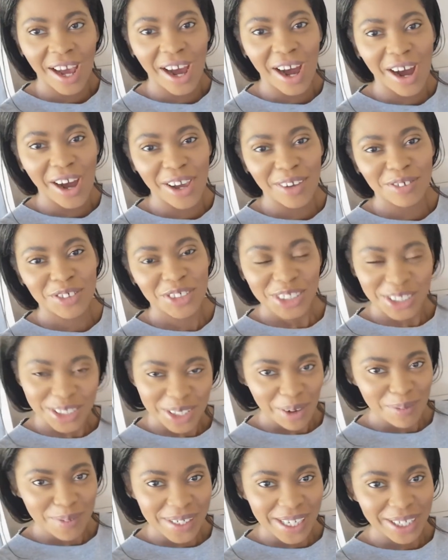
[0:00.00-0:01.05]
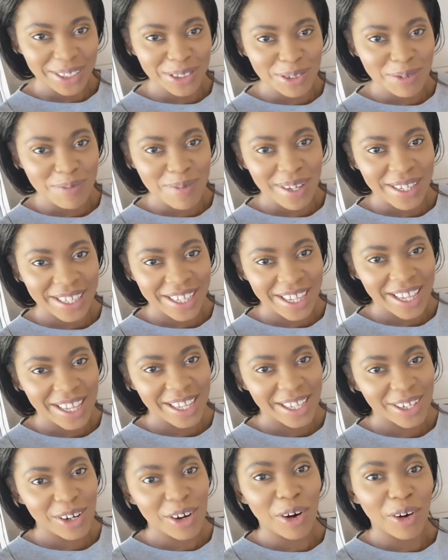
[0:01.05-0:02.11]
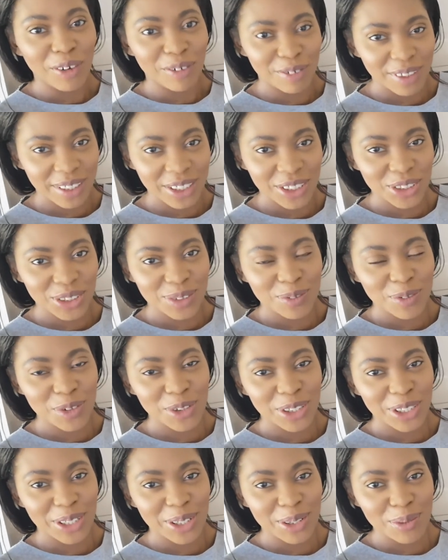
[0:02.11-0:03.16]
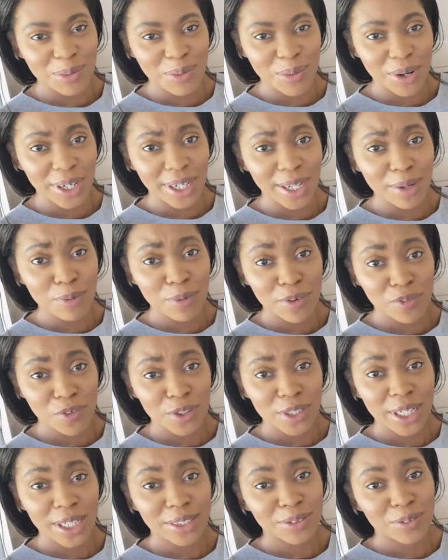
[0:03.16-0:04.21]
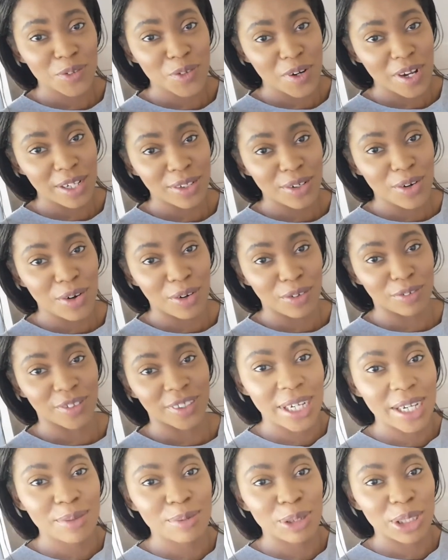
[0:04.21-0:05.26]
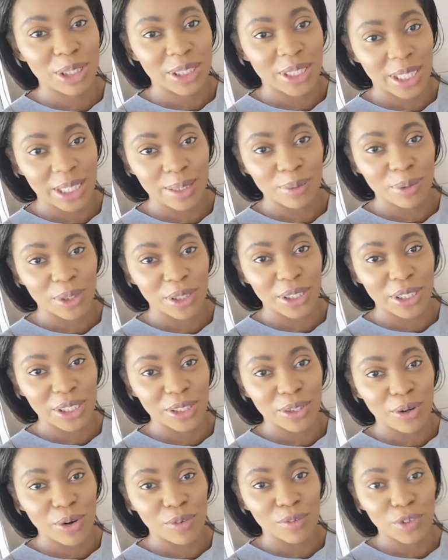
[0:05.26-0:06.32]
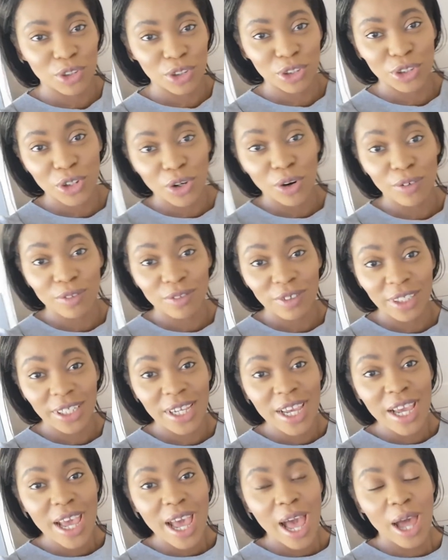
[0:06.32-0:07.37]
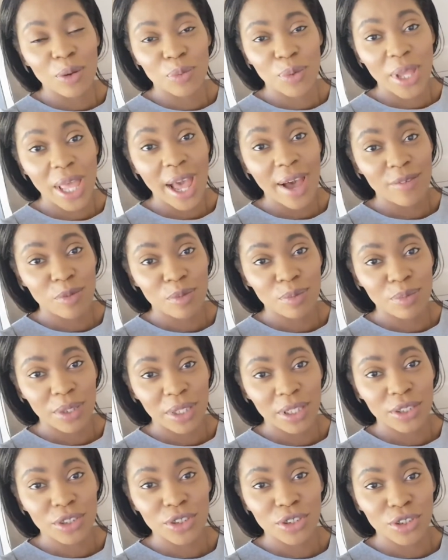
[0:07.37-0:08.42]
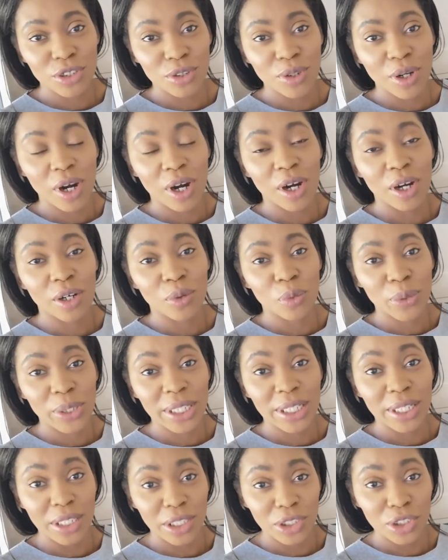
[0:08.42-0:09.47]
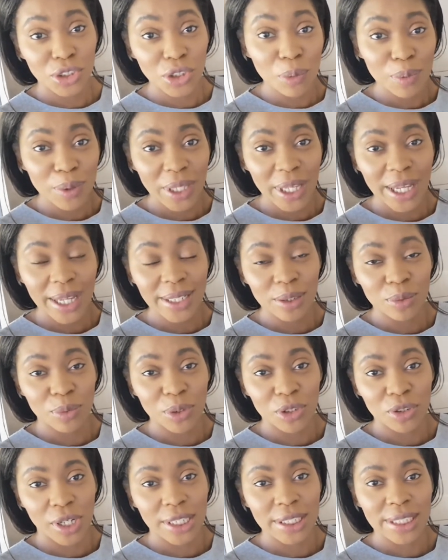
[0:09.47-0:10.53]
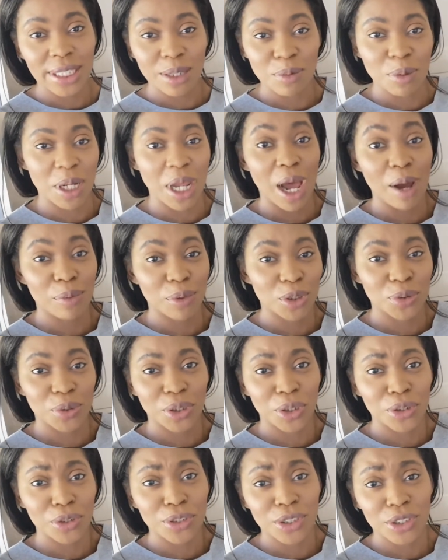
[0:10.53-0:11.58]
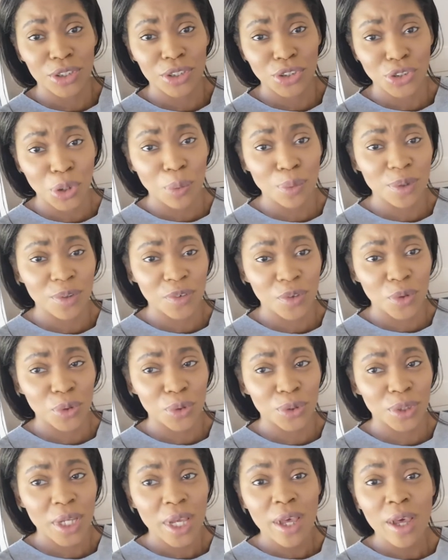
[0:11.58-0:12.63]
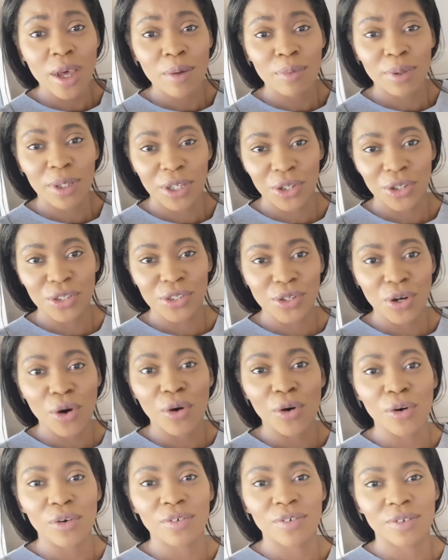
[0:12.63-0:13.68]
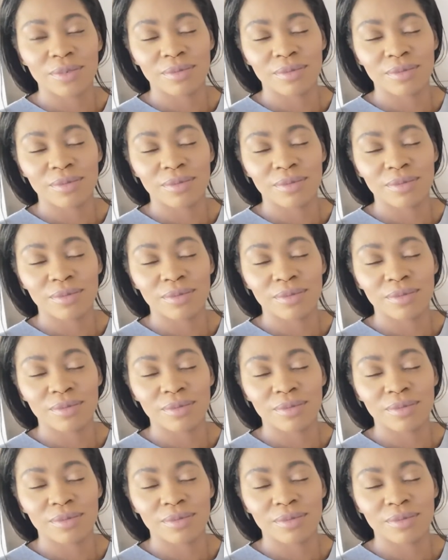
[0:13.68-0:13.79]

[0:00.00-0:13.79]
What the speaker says: I've just come down to make a coffee just for a little break, and we've run out of ground coffee. I'm in desperate need of good coffee, and we haven't been to do our weekly shop yet. We're trying to limit how much we go to the shops, of course, because of